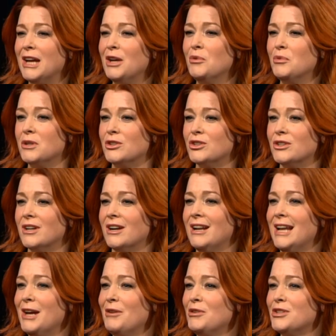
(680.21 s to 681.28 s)
language,
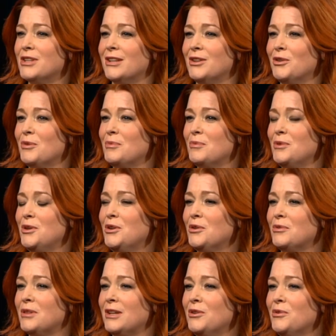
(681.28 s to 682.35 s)
a language that no
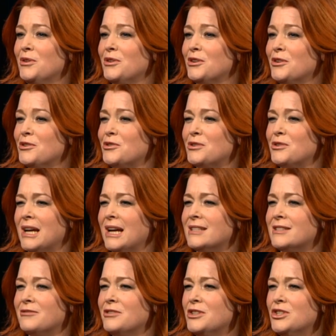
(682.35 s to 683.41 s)
other country
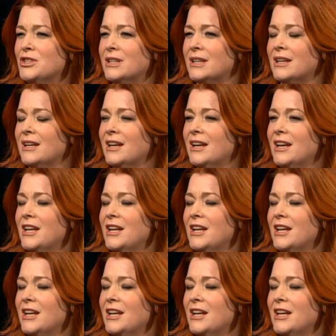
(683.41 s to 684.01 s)
has officially.